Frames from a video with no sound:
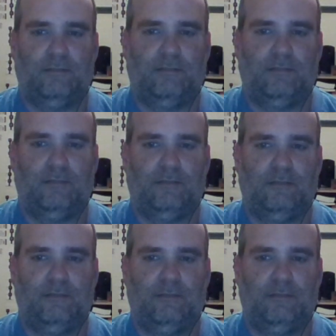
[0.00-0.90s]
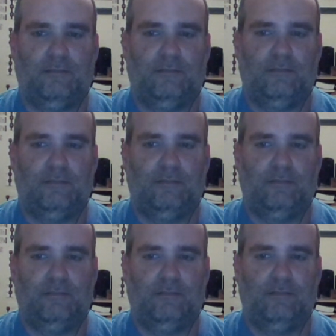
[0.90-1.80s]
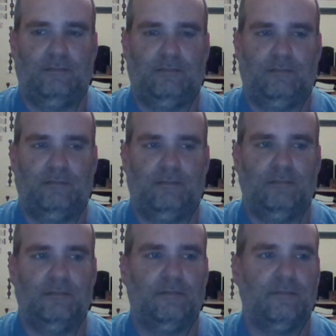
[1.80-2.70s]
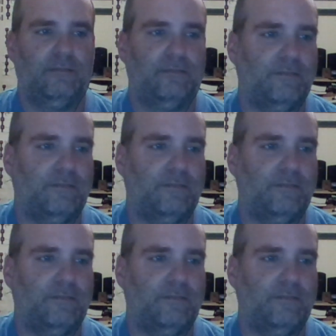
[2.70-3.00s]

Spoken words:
Nothing is said.